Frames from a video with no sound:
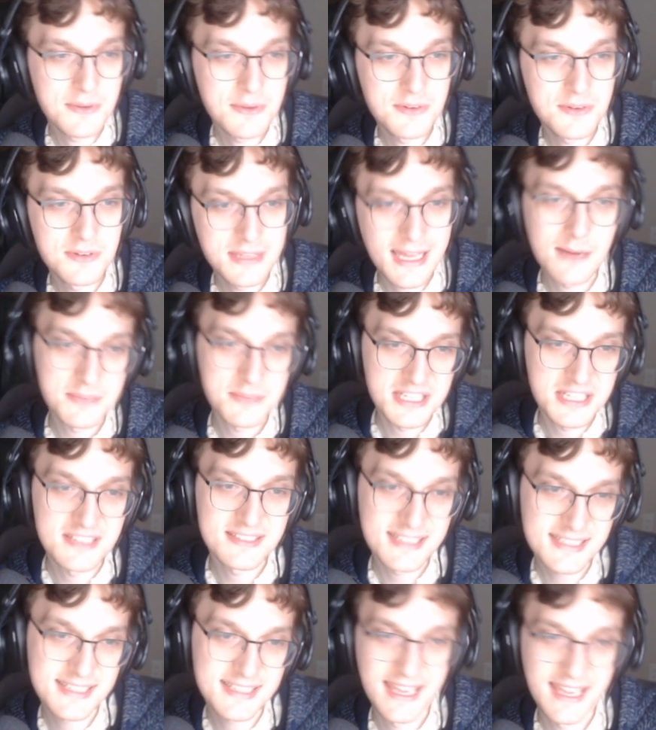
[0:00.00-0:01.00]
Yeah, because
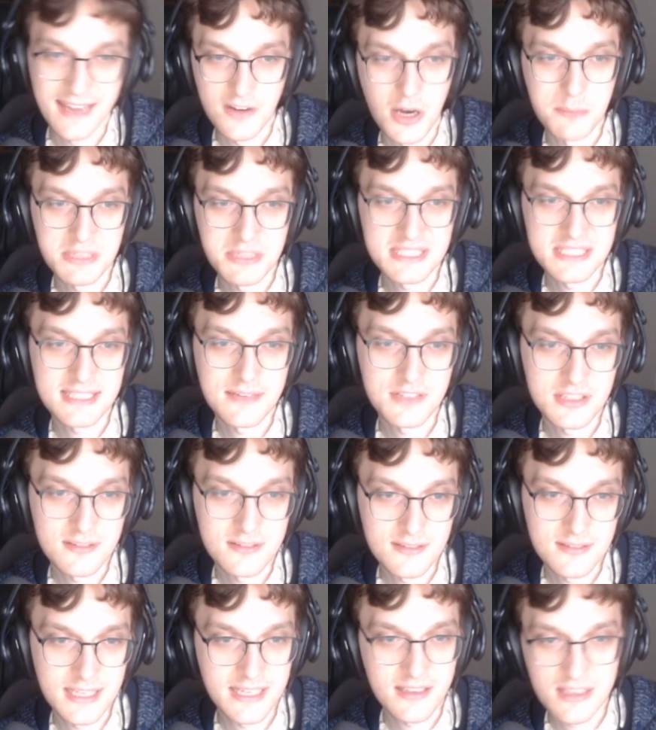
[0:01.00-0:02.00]
this cannot be 7.
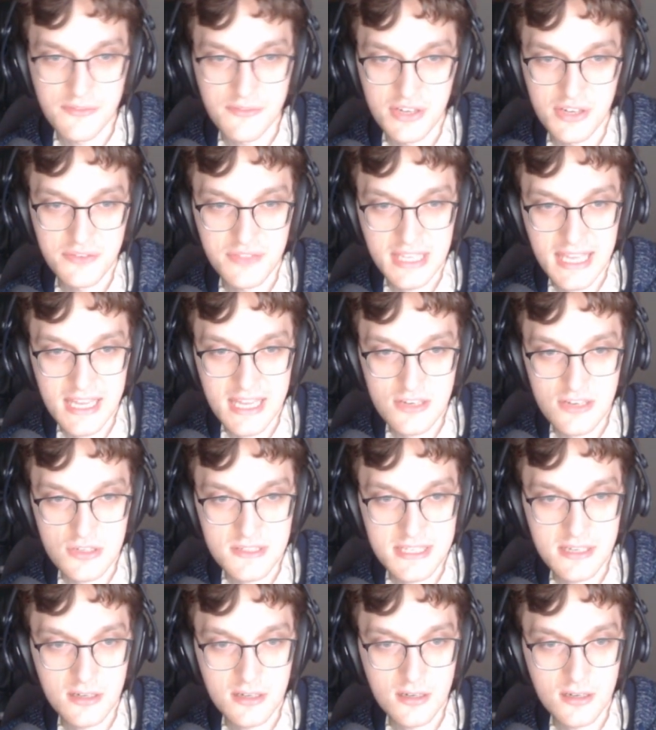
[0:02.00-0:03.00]
Like, even if the cage is
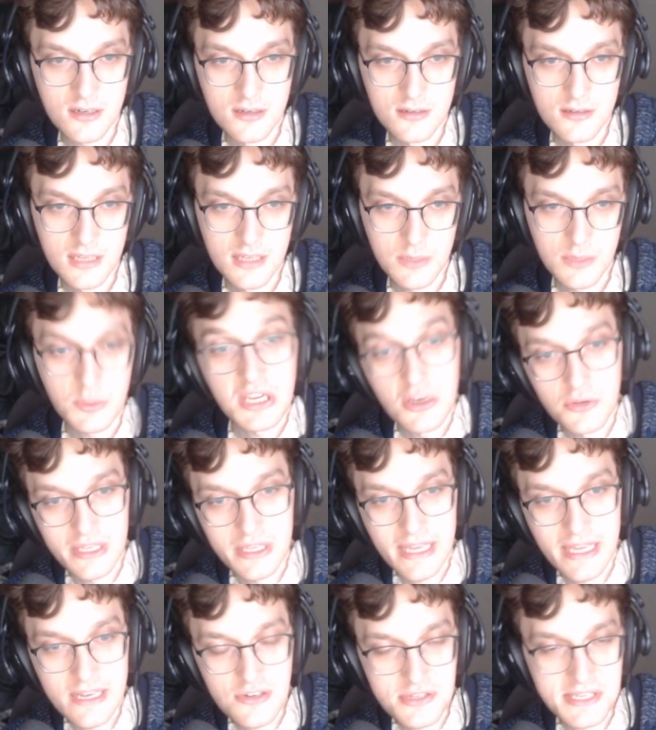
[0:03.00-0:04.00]
here, and we know the
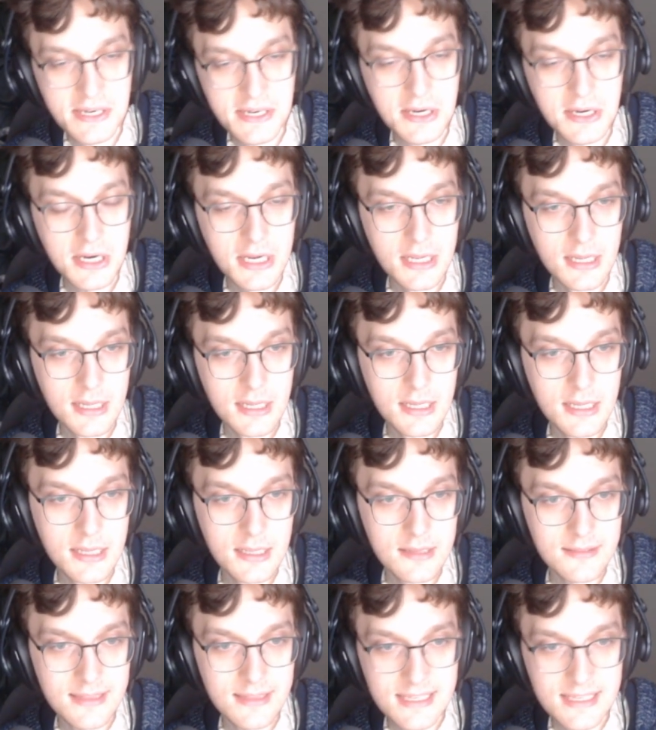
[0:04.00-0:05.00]
cage is here,
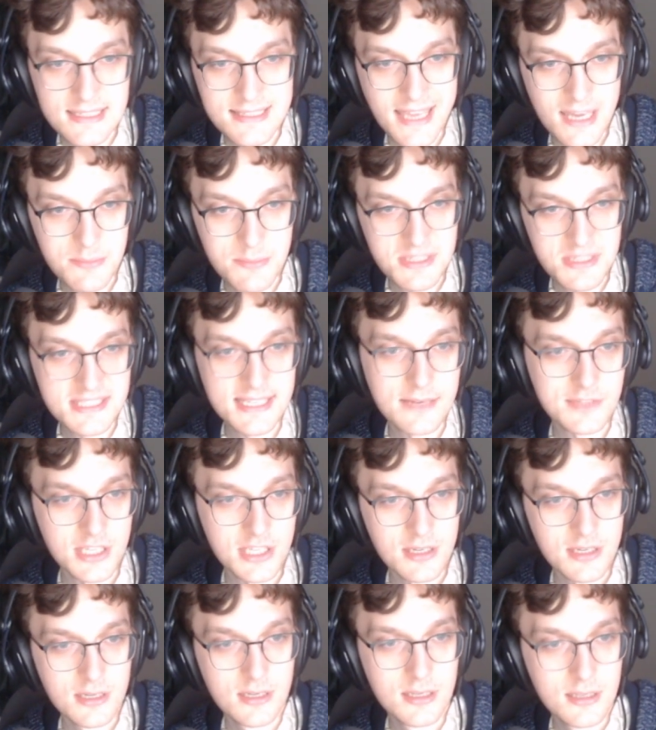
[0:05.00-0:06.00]
these can't be
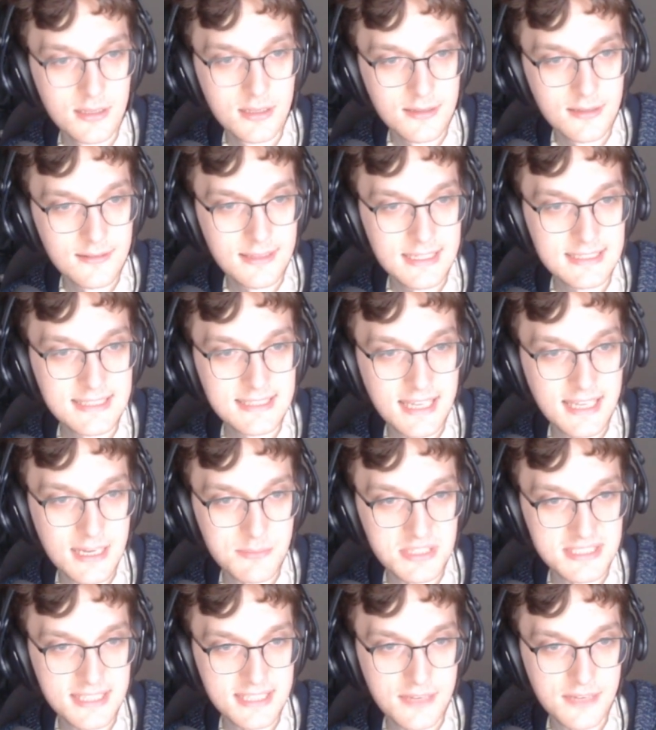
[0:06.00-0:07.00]
7. These can't be
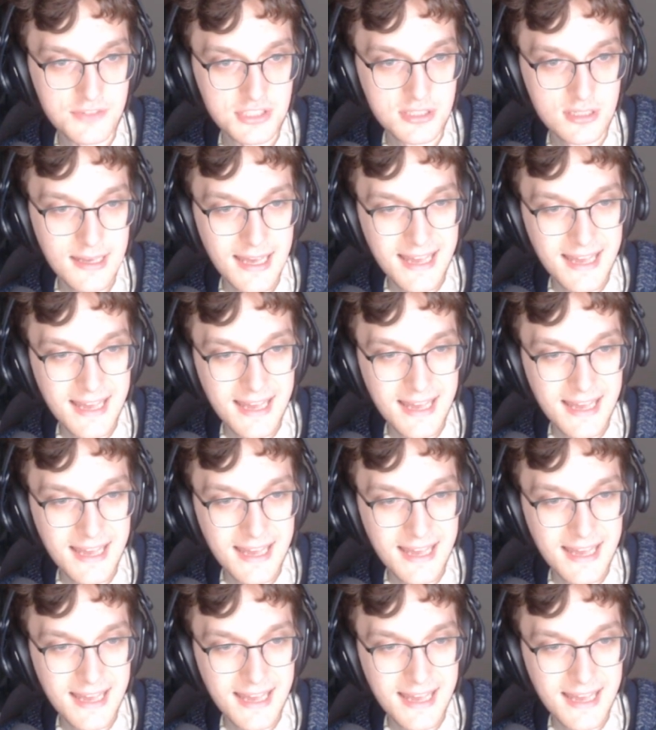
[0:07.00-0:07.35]
7.